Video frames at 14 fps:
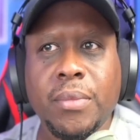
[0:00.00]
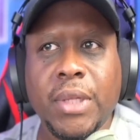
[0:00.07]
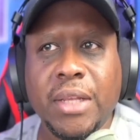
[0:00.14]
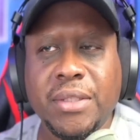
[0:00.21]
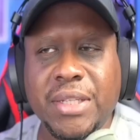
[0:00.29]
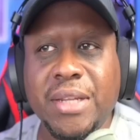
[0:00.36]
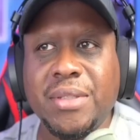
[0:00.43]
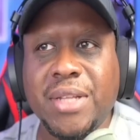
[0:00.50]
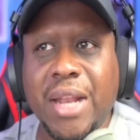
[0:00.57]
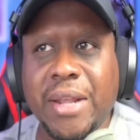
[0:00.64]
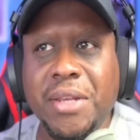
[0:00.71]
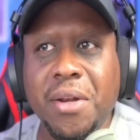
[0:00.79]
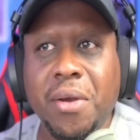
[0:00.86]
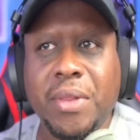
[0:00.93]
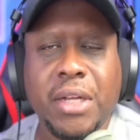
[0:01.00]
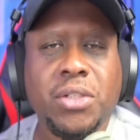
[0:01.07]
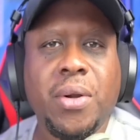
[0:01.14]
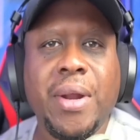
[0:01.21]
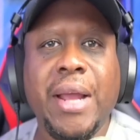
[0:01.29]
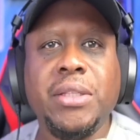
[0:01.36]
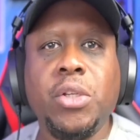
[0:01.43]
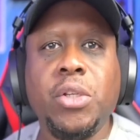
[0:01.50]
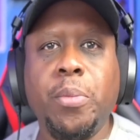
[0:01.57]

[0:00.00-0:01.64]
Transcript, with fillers: It seems like, you know, they're trying to